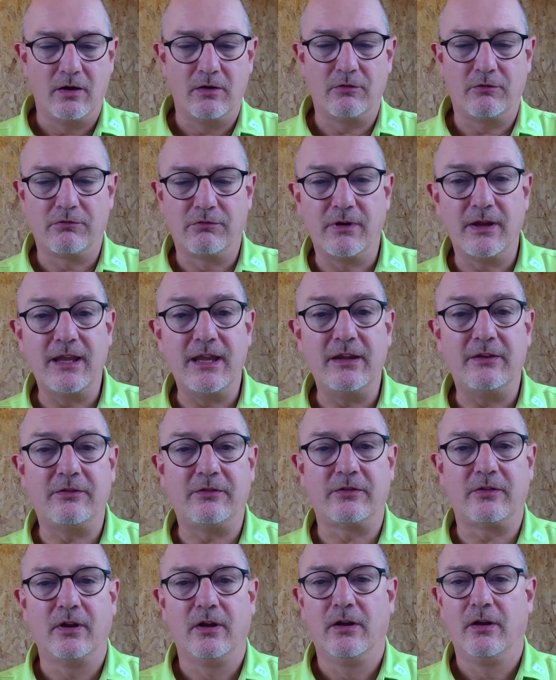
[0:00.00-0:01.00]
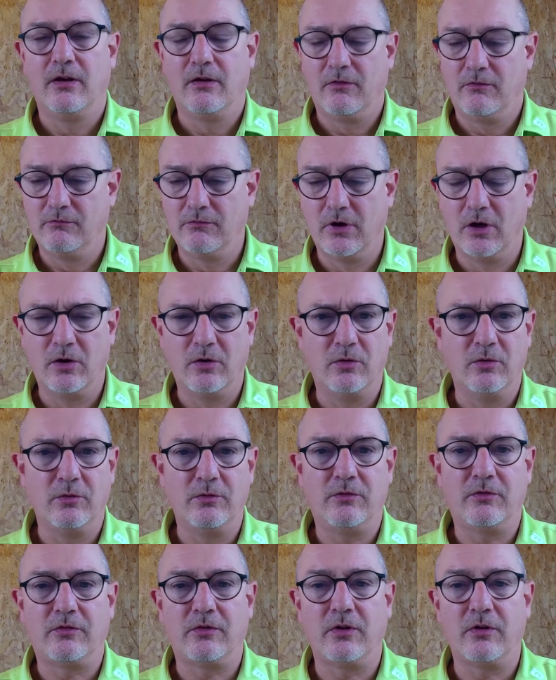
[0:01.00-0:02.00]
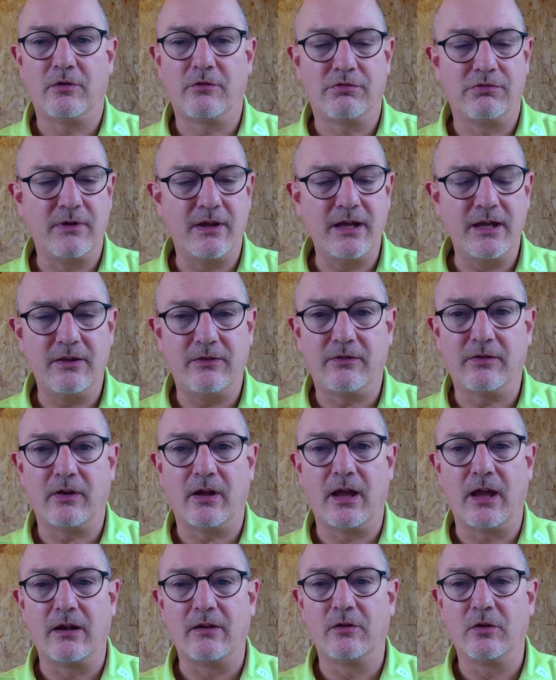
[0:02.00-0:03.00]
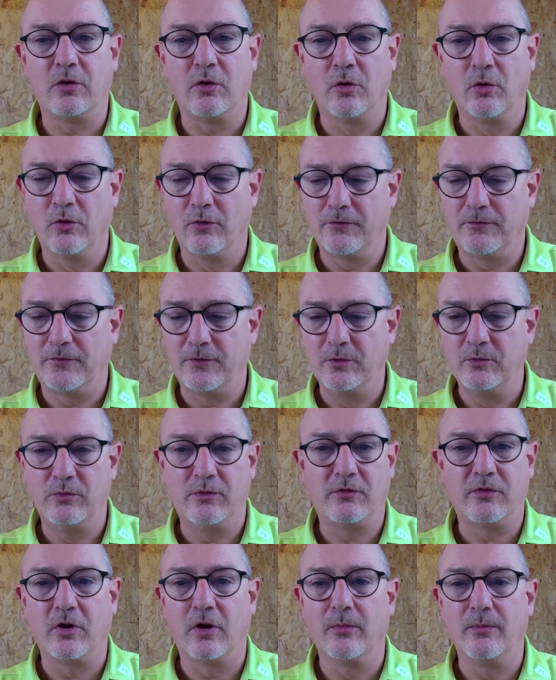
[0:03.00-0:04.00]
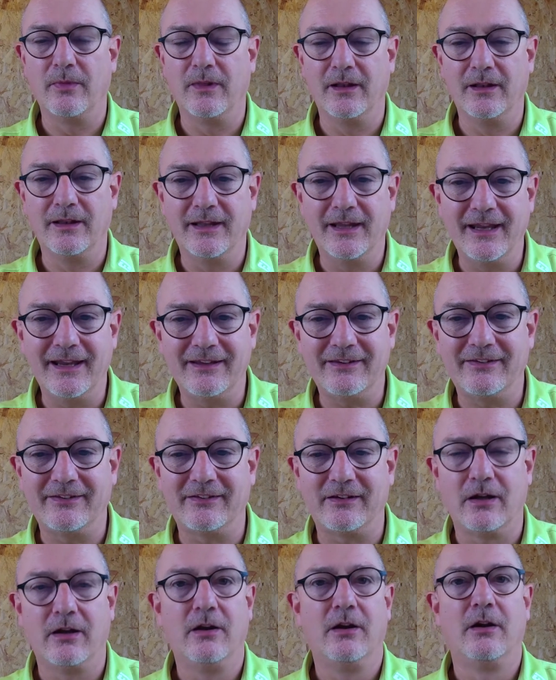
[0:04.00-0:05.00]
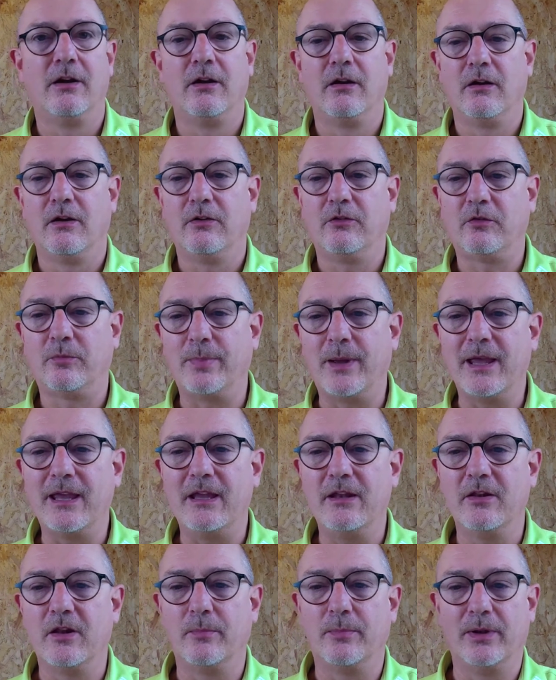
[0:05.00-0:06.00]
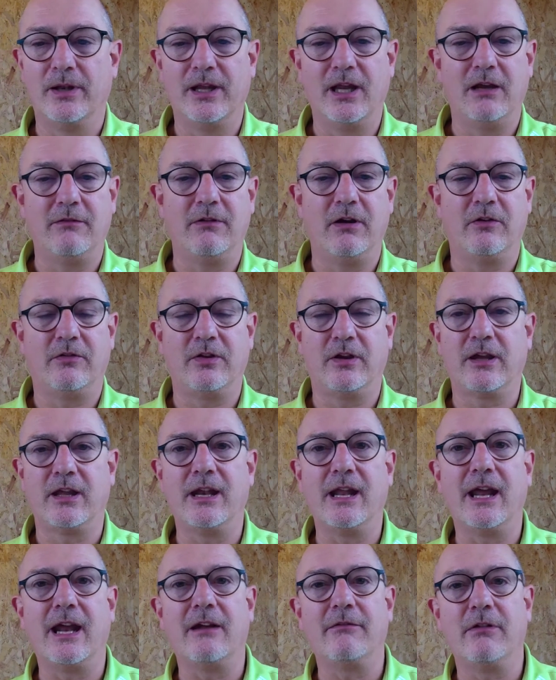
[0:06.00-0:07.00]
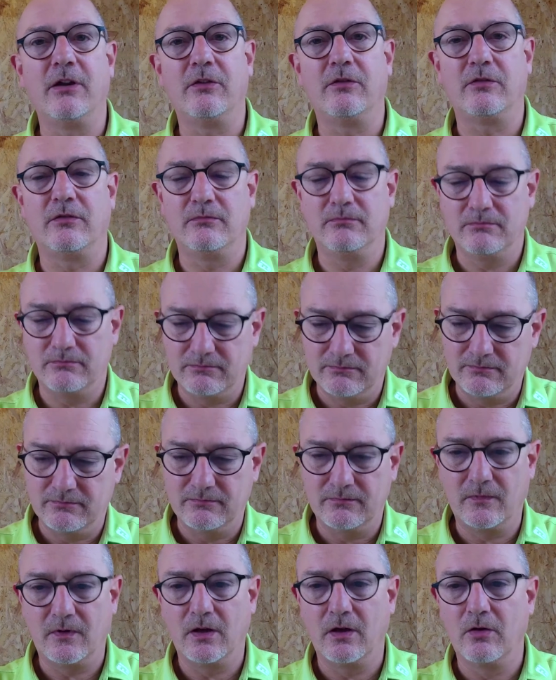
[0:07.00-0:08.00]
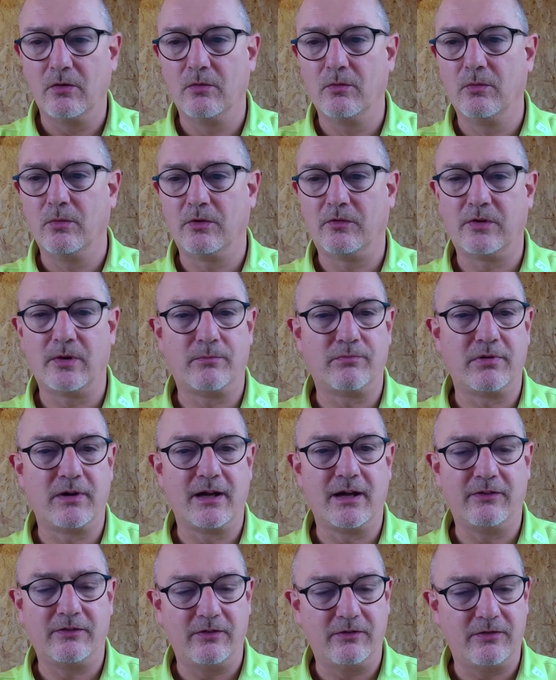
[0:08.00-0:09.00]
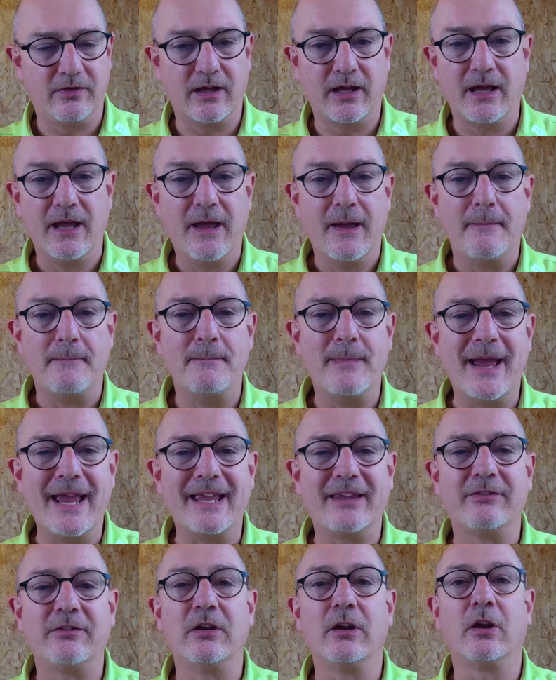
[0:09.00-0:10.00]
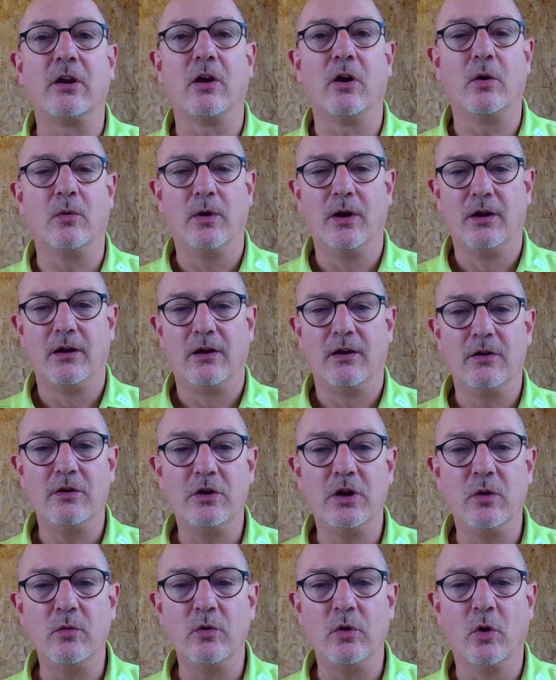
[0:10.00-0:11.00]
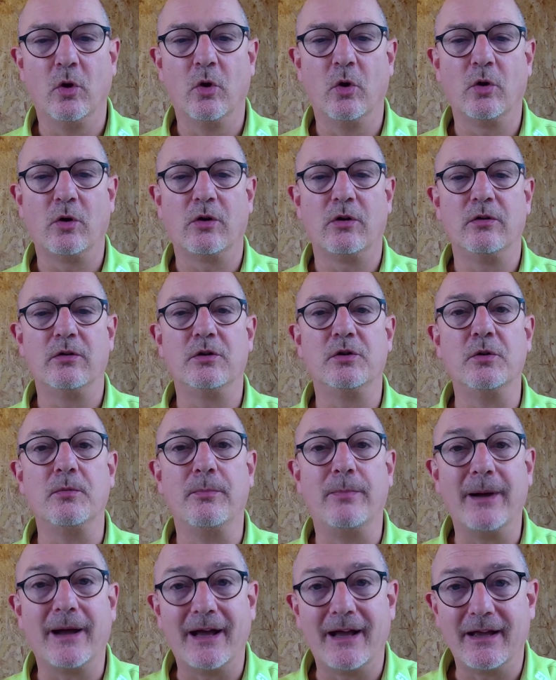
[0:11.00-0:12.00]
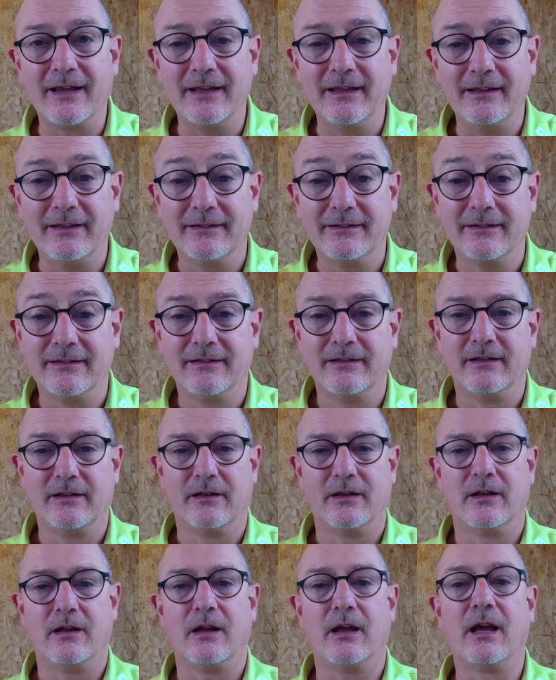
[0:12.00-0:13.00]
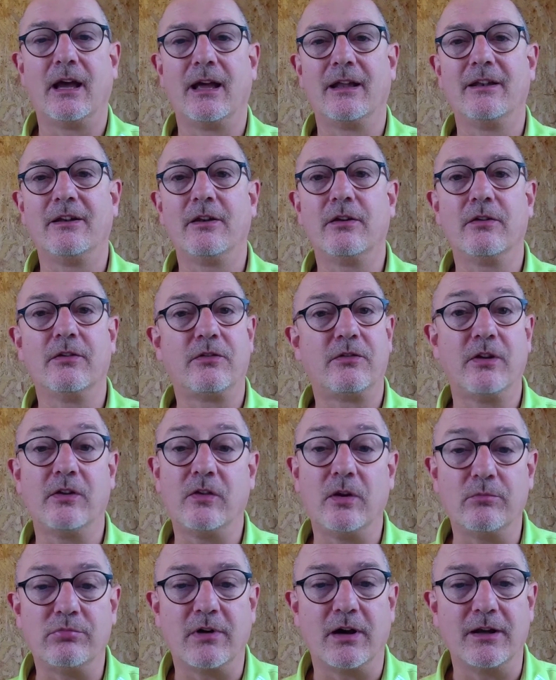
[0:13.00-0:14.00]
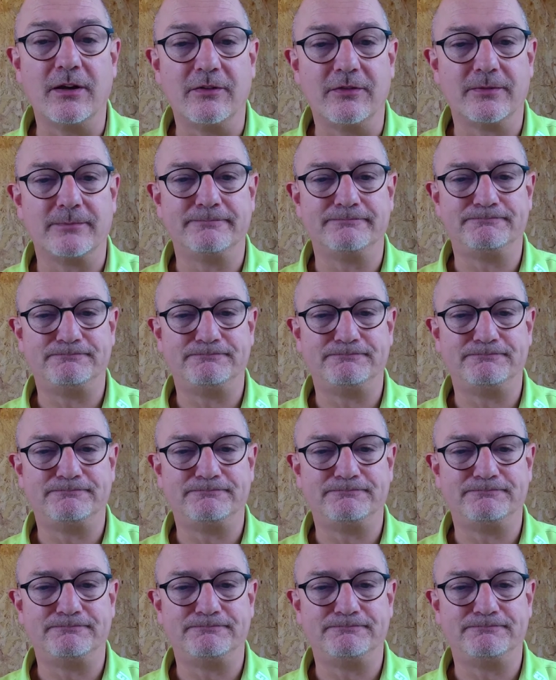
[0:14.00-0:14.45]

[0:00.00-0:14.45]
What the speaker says: Greece, Rhodes, Crete and Corfu top the list. Spain, the Balearics, the Canaries, no surprises there. Mexico, New York, Dubai and city breaks.